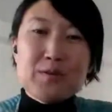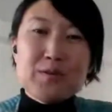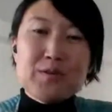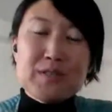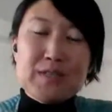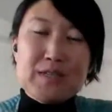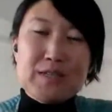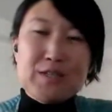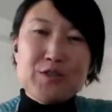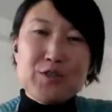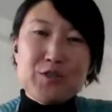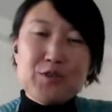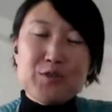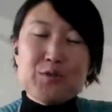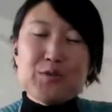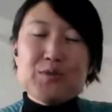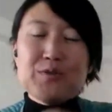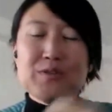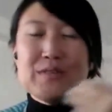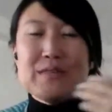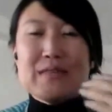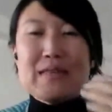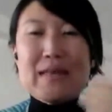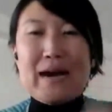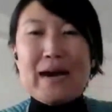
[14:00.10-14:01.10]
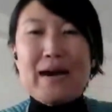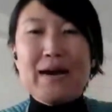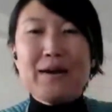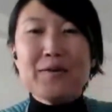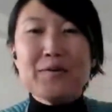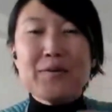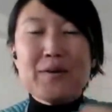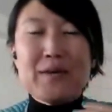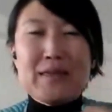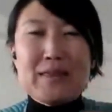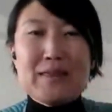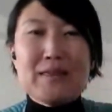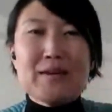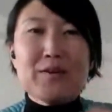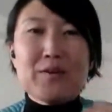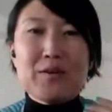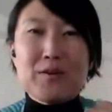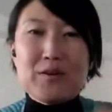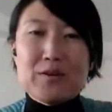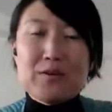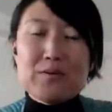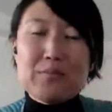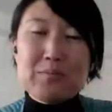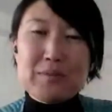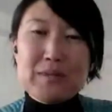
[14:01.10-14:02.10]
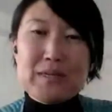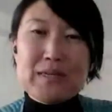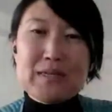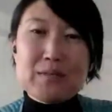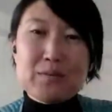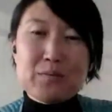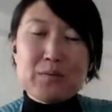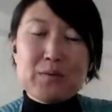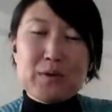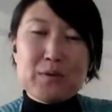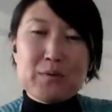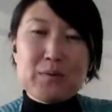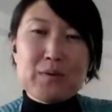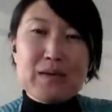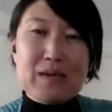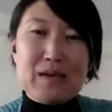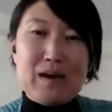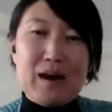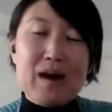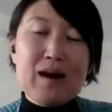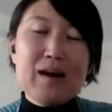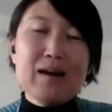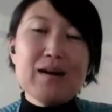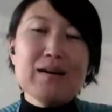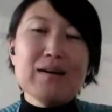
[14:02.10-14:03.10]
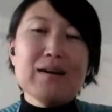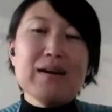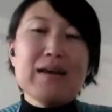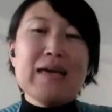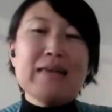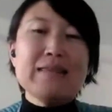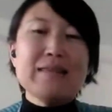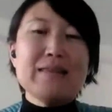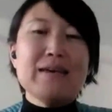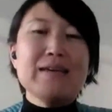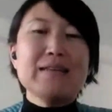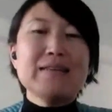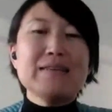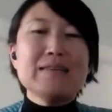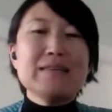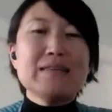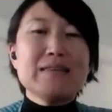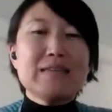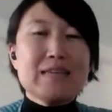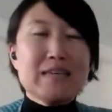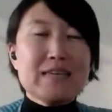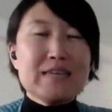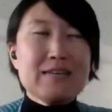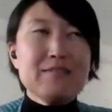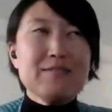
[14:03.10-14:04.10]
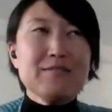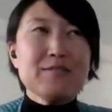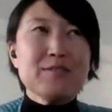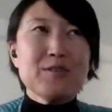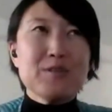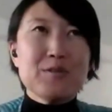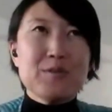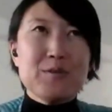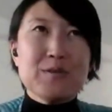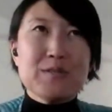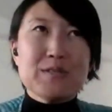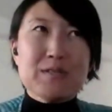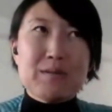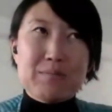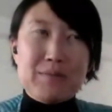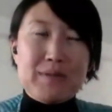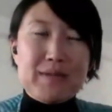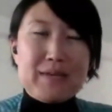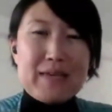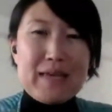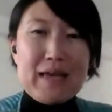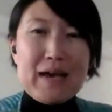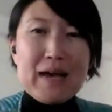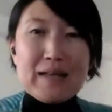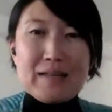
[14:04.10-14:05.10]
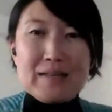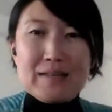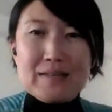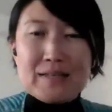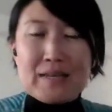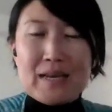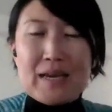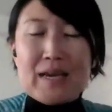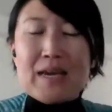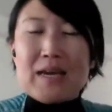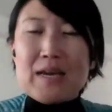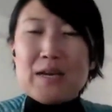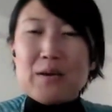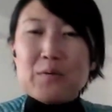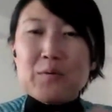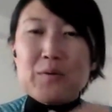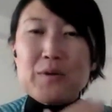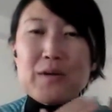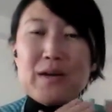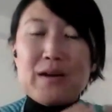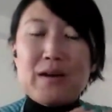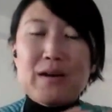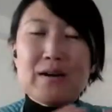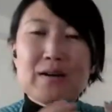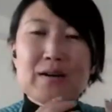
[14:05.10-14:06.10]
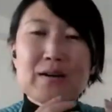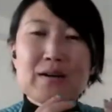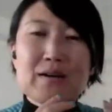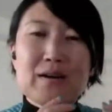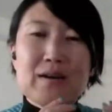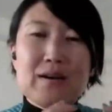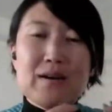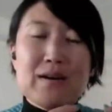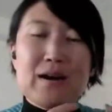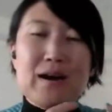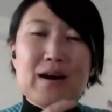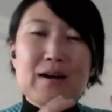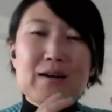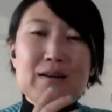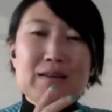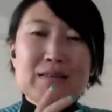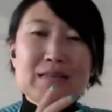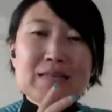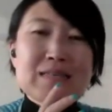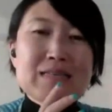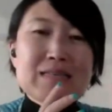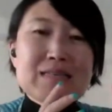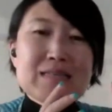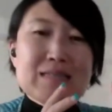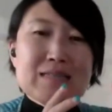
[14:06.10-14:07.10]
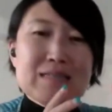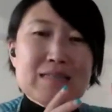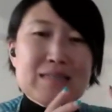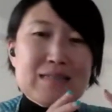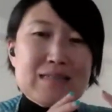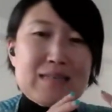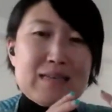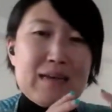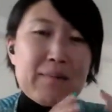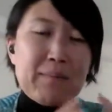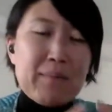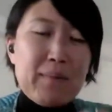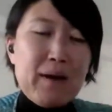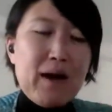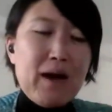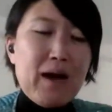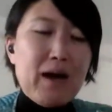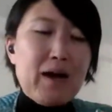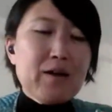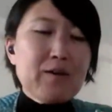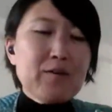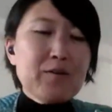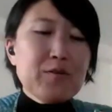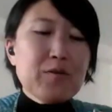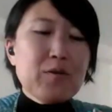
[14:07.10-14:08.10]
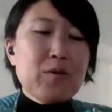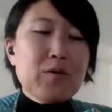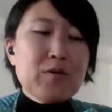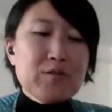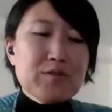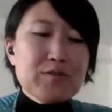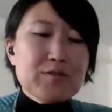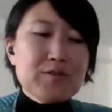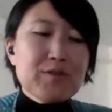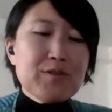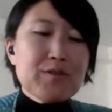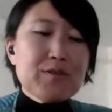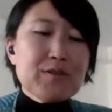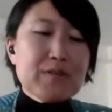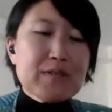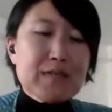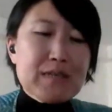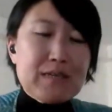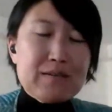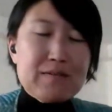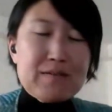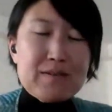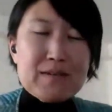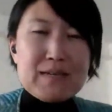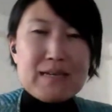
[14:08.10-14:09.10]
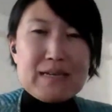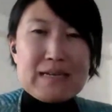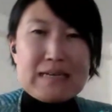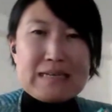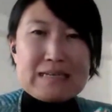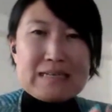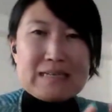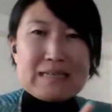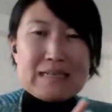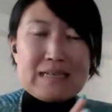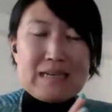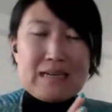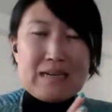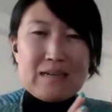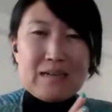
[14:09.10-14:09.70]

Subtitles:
those issues now in the current place where we are and then leave to something else, we are somehow also leaving it